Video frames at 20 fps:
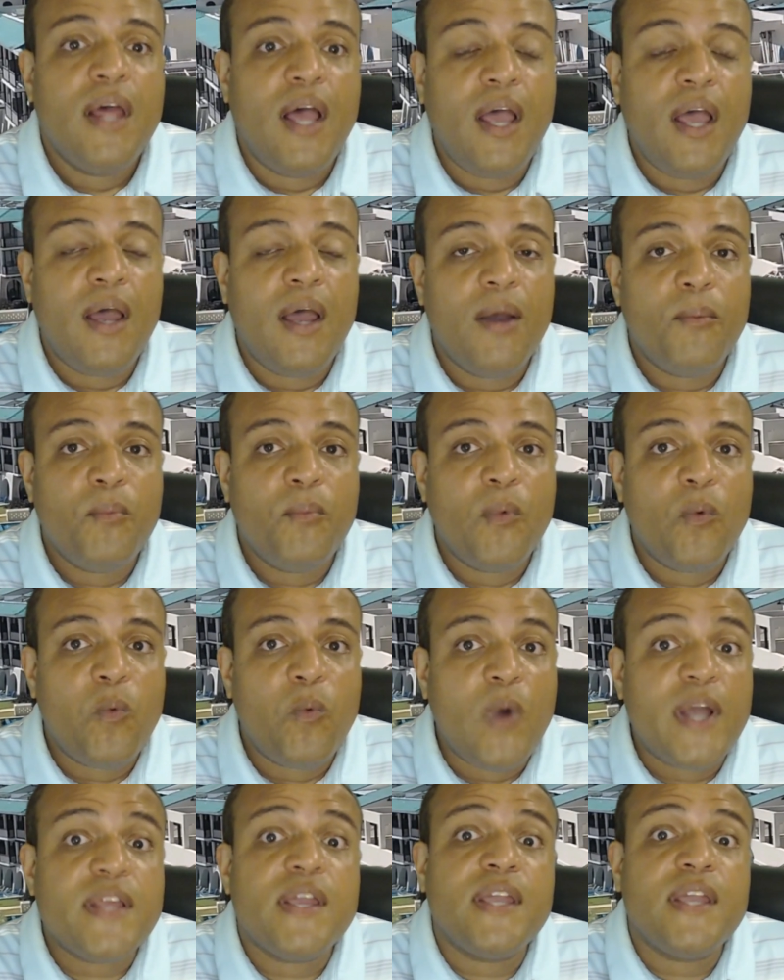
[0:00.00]
um,
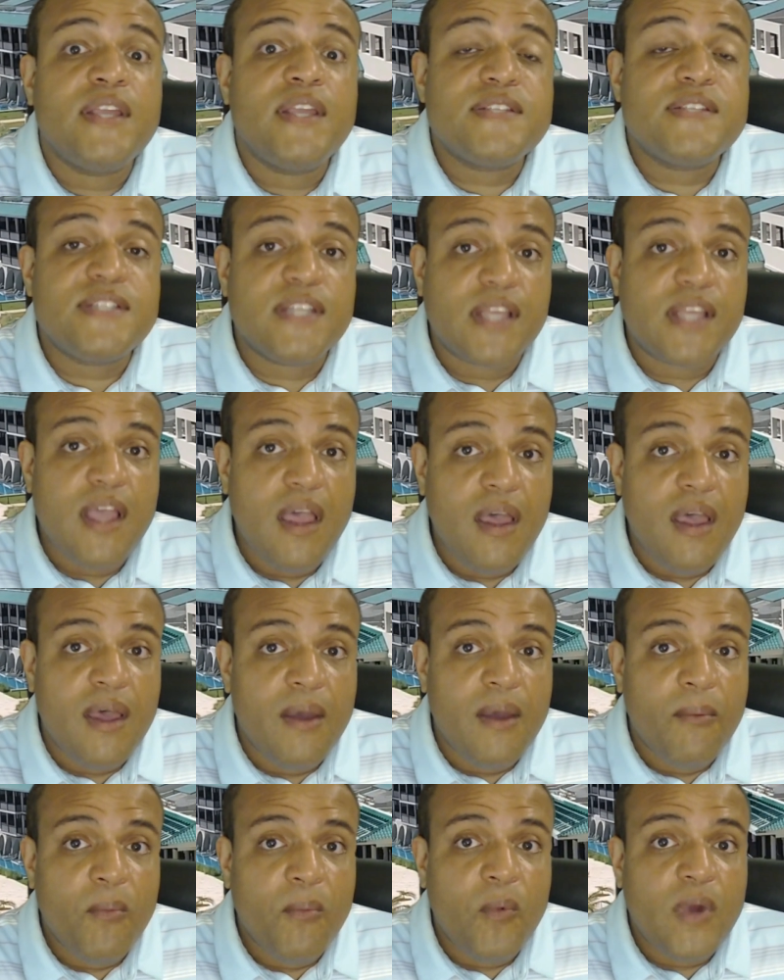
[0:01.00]
what is to
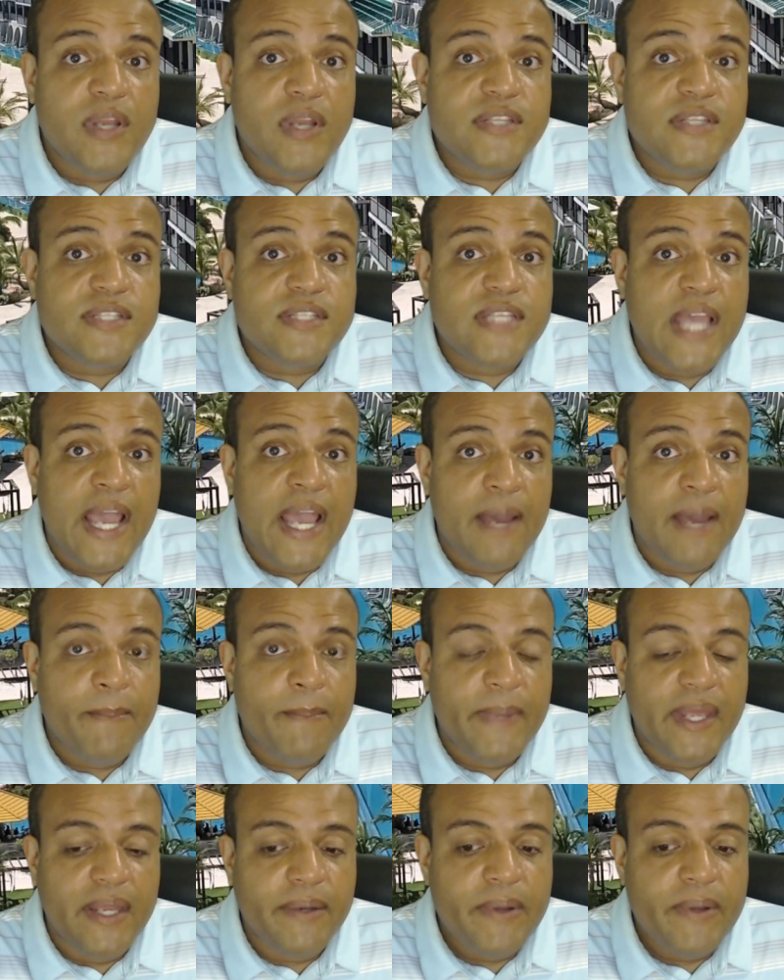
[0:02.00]
come, what is to
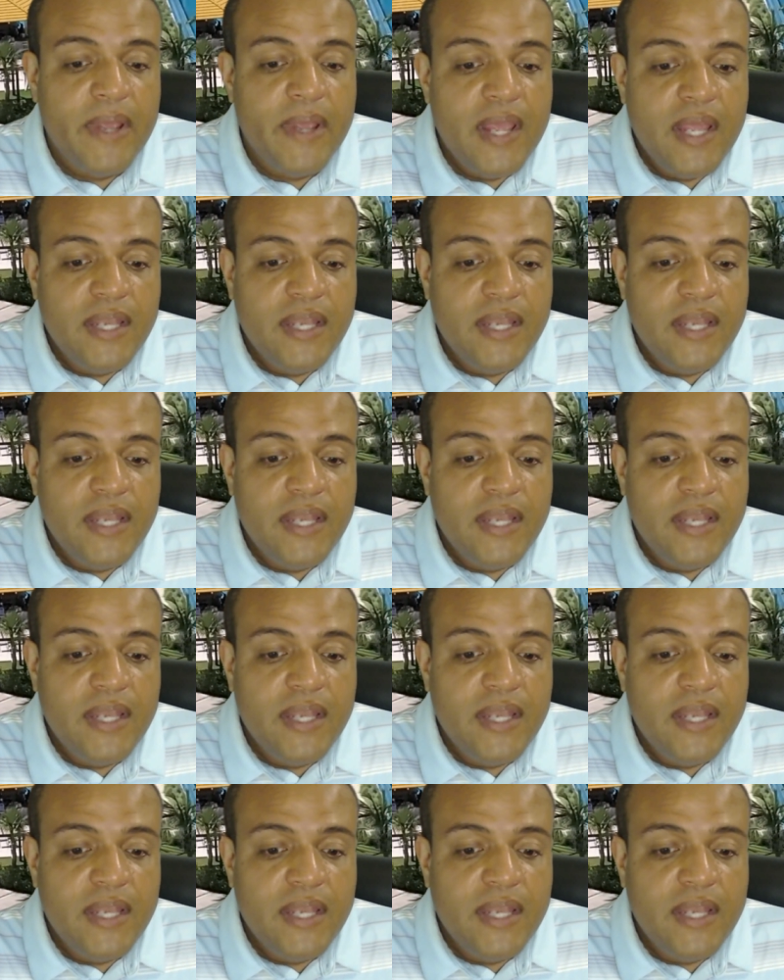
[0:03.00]
happen.